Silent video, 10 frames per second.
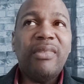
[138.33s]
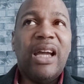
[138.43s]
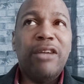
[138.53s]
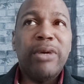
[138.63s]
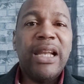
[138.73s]

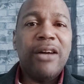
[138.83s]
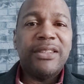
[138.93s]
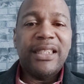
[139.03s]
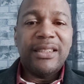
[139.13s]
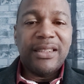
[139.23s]
And we now
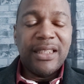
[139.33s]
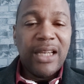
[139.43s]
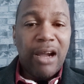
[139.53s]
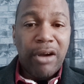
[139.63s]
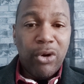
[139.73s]

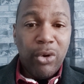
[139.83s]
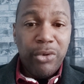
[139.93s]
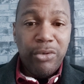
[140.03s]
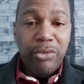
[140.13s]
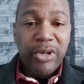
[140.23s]
jettison our
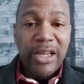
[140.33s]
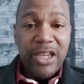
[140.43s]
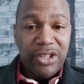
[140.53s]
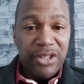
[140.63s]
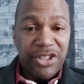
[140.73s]
own
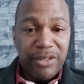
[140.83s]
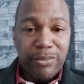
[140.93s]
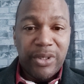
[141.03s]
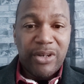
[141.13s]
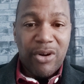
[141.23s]

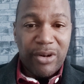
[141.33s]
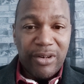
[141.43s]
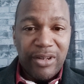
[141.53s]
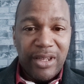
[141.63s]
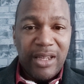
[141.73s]
relationship with
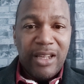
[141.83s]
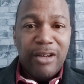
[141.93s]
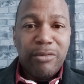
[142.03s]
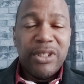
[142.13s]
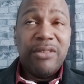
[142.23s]
God.
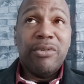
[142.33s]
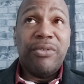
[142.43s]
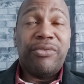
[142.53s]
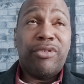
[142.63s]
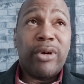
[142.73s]
We
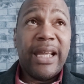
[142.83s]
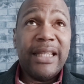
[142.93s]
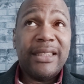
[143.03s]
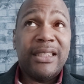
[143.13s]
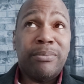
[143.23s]

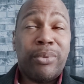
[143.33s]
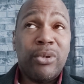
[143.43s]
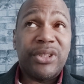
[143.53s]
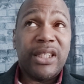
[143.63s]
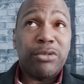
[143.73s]
forget the
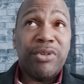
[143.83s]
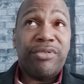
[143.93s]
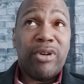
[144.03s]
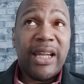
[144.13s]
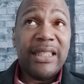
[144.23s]
process. We
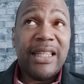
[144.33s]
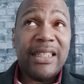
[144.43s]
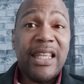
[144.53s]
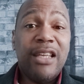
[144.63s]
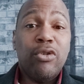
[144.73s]
forget
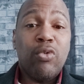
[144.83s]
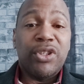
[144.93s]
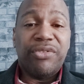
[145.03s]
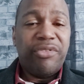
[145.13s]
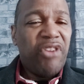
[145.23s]
that he who
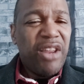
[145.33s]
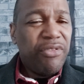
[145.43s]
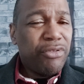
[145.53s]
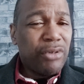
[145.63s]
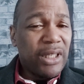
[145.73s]
was
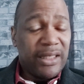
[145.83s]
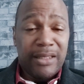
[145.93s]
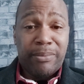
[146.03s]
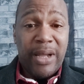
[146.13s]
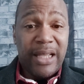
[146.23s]
faithful in
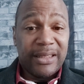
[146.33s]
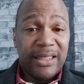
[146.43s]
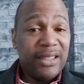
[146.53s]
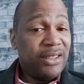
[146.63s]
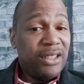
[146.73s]
the past
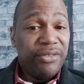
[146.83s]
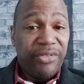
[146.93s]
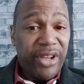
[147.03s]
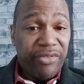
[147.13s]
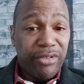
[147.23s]
is still
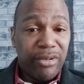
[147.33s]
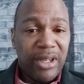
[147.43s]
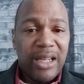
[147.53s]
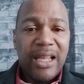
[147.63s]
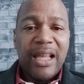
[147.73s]
faithful
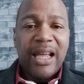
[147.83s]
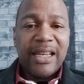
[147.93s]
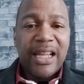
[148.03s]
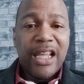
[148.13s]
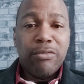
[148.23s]

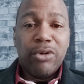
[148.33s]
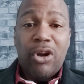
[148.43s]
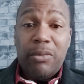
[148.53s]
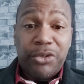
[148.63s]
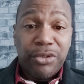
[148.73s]
and that he will
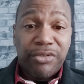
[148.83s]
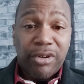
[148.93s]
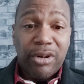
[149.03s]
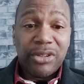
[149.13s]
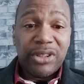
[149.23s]
come true
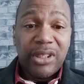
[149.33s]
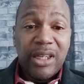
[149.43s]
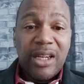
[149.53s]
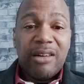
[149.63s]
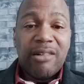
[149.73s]
for us.
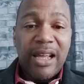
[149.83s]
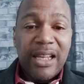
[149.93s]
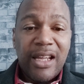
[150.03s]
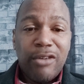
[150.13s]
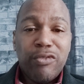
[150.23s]

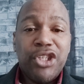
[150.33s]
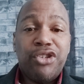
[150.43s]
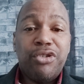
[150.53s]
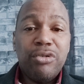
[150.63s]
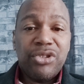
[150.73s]
Rather, we
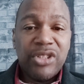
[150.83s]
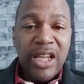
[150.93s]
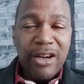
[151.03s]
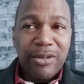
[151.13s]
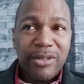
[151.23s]
choose
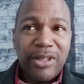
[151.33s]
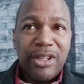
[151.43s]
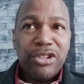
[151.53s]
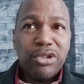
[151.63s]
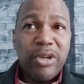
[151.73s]
now
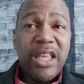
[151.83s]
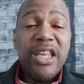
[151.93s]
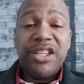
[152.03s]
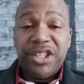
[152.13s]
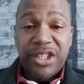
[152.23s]
to
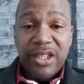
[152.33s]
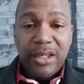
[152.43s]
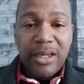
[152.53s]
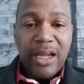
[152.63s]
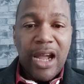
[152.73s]
hitch
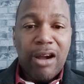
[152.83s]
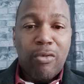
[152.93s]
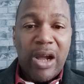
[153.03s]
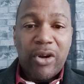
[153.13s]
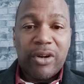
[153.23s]
our
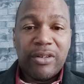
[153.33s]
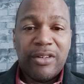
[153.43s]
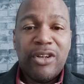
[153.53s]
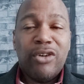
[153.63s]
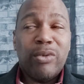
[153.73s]

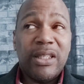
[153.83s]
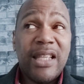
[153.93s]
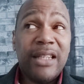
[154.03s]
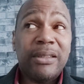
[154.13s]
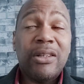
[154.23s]
wagon with
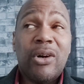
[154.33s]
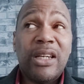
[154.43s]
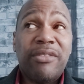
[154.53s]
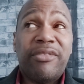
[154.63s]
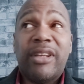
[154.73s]
that
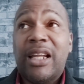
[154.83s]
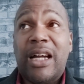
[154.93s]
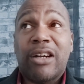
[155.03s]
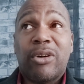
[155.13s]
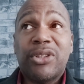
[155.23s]
other fella
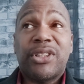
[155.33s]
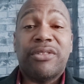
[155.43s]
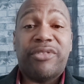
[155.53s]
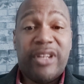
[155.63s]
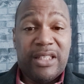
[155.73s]
across
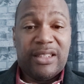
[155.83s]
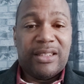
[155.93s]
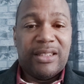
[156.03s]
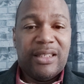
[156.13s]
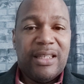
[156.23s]
the
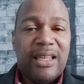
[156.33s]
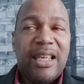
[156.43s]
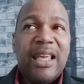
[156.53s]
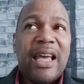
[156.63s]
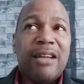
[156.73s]
fence.
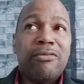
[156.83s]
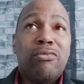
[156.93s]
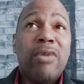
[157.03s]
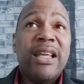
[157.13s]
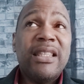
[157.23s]

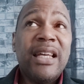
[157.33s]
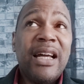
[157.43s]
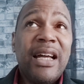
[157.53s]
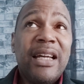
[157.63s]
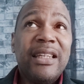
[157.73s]
And
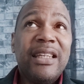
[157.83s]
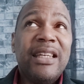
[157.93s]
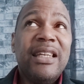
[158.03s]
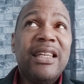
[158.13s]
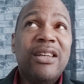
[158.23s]
whether
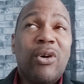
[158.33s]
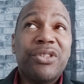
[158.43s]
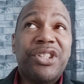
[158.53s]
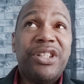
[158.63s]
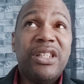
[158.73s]
he
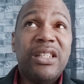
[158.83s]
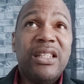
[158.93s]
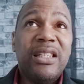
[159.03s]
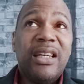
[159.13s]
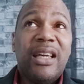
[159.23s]
or
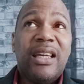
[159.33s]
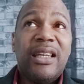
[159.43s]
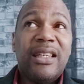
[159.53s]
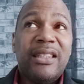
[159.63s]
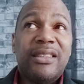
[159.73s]
she
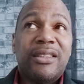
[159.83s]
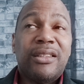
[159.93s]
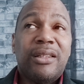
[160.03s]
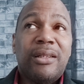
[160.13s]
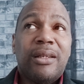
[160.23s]
is